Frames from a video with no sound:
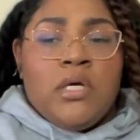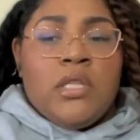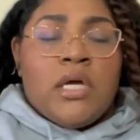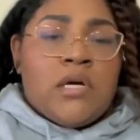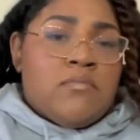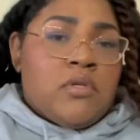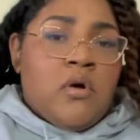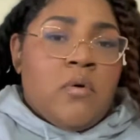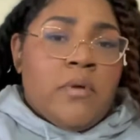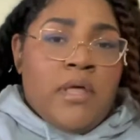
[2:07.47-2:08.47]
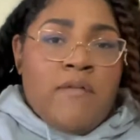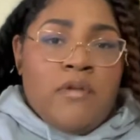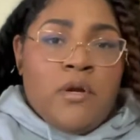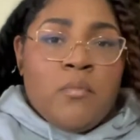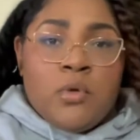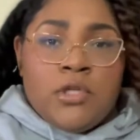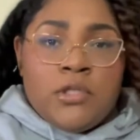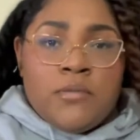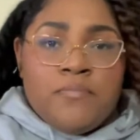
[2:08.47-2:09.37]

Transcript: that comes along with having an abortion.